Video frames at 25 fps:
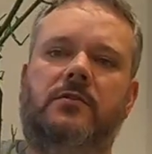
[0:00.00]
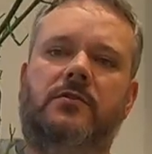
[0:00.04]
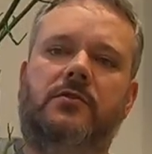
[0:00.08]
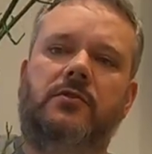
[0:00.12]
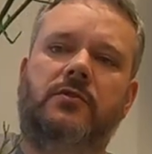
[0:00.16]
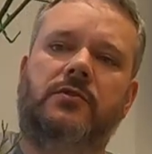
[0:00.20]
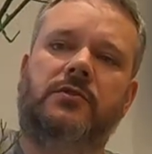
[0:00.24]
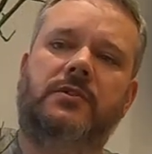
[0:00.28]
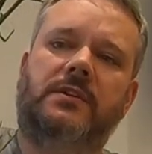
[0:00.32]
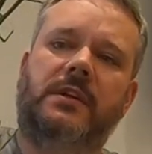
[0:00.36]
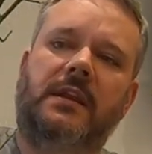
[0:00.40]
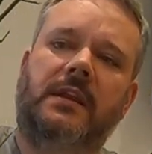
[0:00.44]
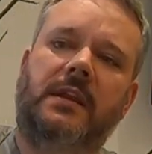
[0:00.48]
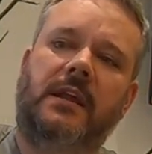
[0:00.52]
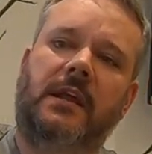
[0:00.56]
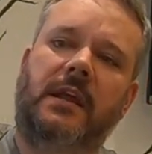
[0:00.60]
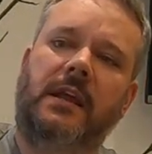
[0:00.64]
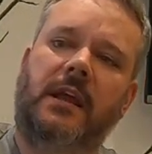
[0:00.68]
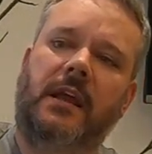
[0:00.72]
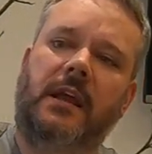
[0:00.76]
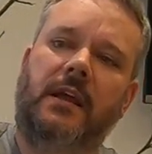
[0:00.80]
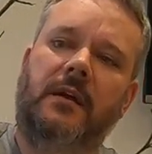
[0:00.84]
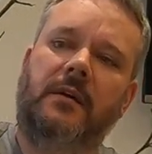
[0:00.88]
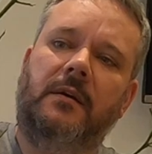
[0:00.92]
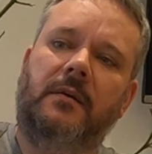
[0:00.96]
just in
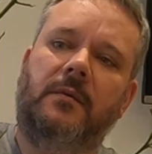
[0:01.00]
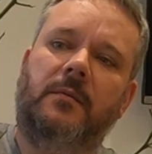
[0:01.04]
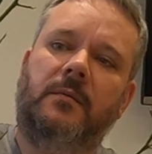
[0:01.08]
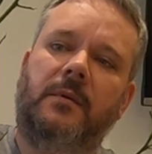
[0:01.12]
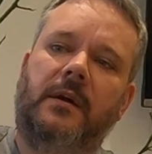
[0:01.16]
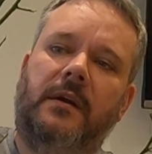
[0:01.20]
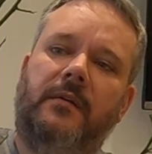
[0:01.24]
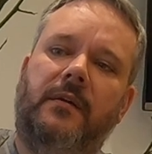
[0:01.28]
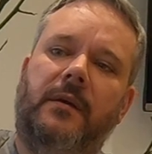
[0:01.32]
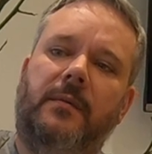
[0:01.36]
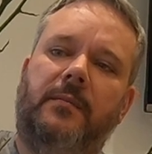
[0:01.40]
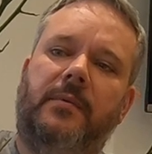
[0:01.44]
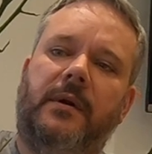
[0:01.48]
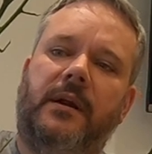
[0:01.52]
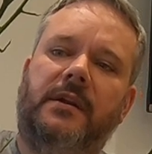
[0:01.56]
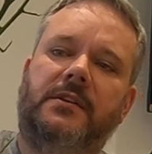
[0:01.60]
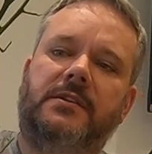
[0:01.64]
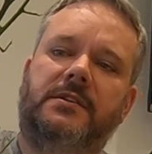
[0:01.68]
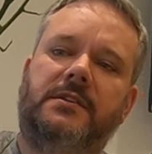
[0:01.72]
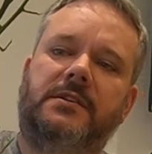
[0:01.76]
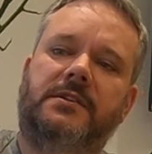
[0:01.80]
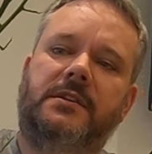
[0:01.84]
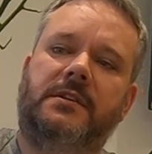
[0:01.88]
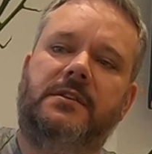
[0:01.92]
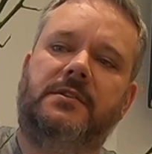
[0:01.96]
here where it
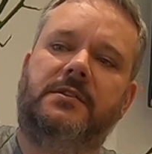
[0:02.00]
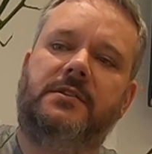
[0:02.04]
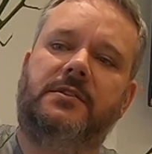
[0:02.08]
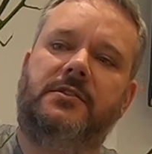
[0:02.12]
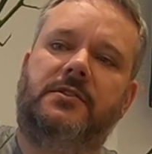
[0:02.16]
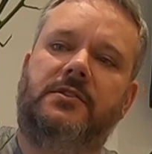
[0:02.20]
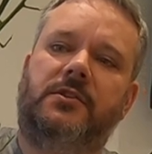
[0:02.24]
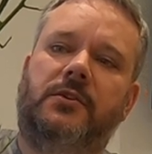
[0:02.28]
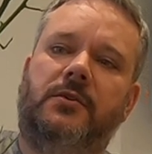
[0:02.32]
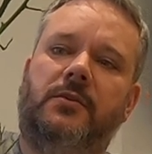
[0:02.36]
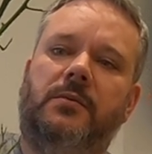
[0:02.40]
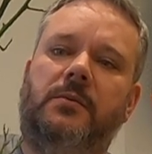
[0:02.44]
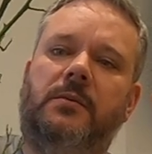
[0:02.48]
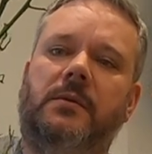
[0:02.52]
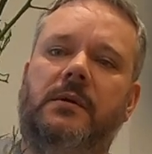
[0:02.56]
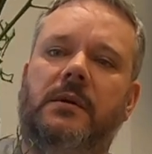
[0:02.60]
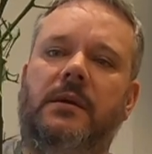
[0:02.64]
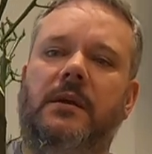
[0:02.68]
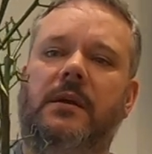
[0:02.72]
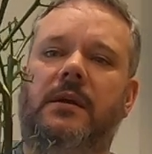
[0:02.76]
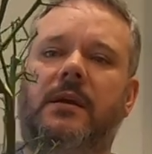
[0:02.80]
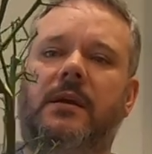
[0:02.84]
branches into two